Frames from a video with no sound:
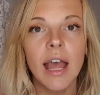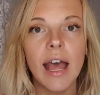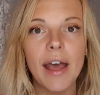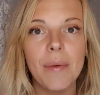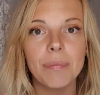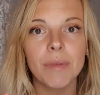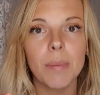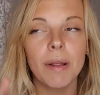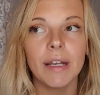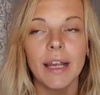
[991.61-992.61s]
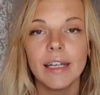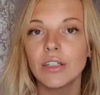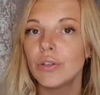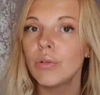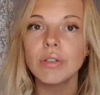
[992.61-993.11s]
but I had
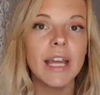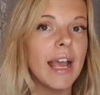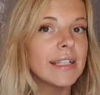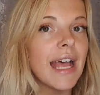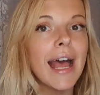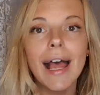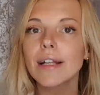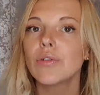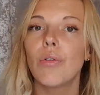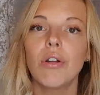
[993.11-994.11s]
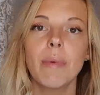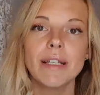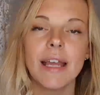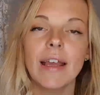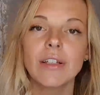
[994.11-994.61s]
no tears at all on my
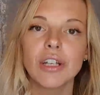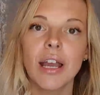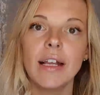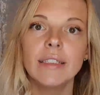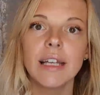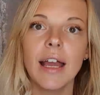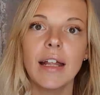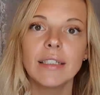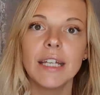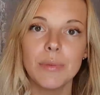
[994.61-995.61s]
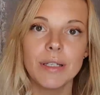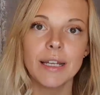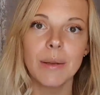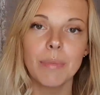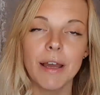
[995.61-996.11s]
second child, and he was
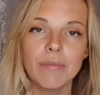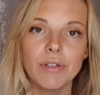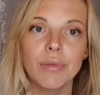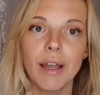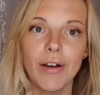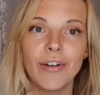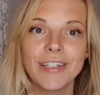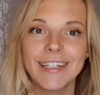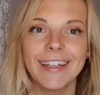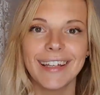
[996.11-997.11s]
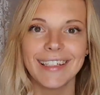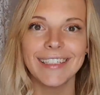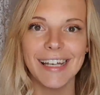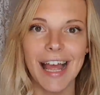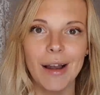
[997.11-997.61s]
9 pounds, so I honestly think it
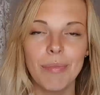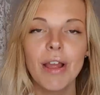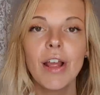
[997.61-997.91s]
did help.